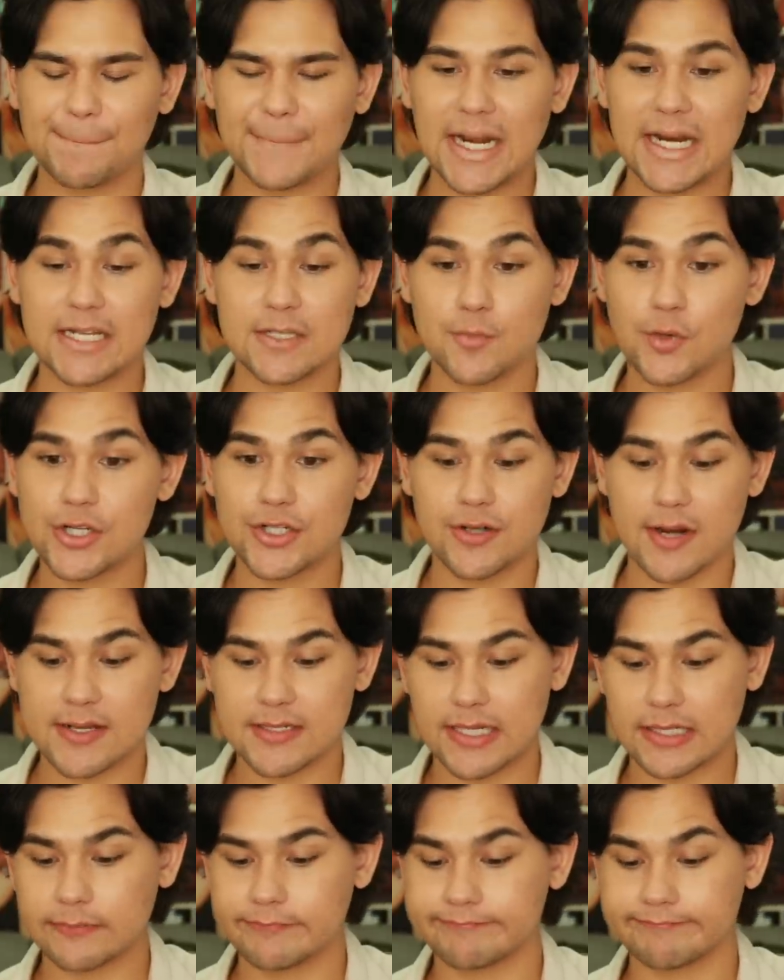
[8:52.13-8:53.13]
And it's
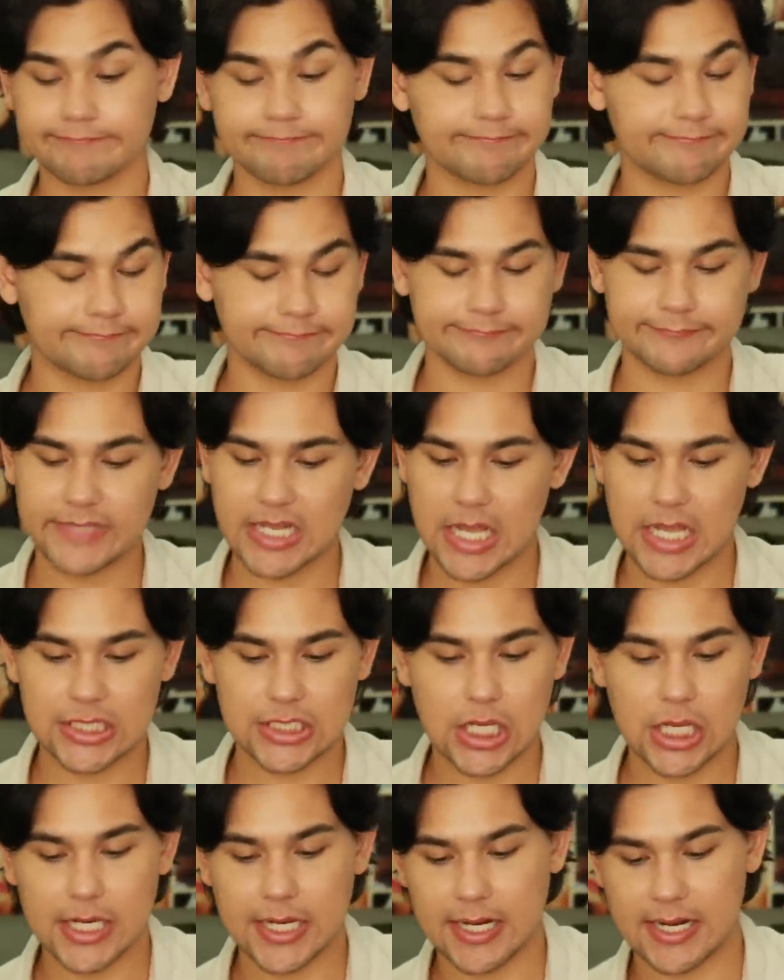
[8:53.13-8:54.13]
moisturizing.
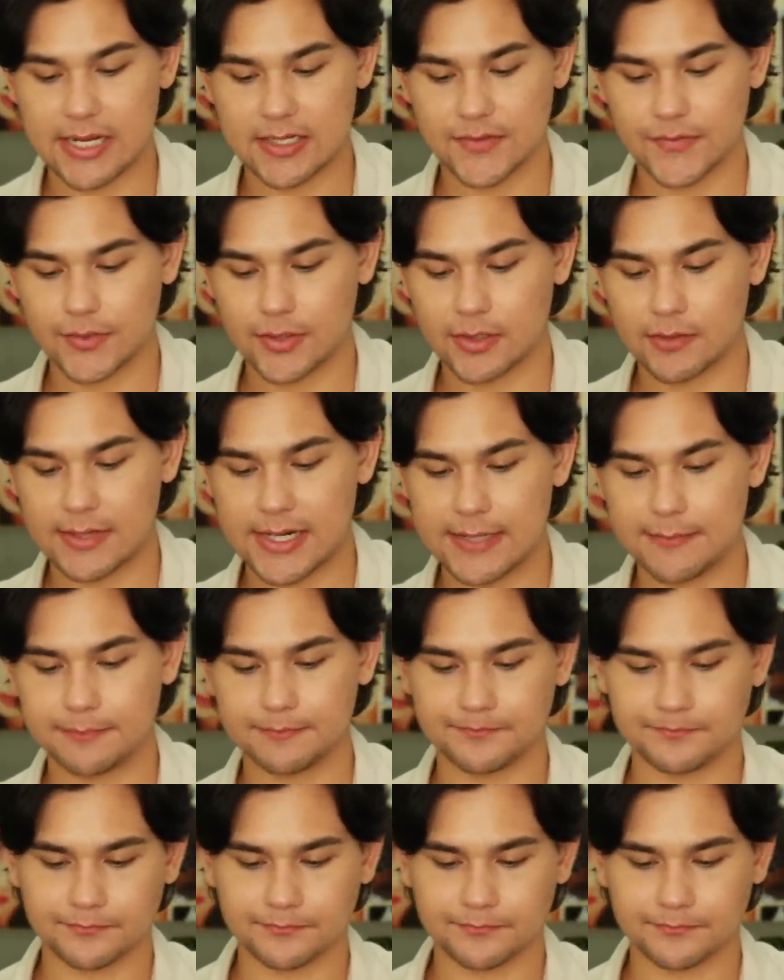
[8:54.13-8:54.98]
That's all you can ask for, right?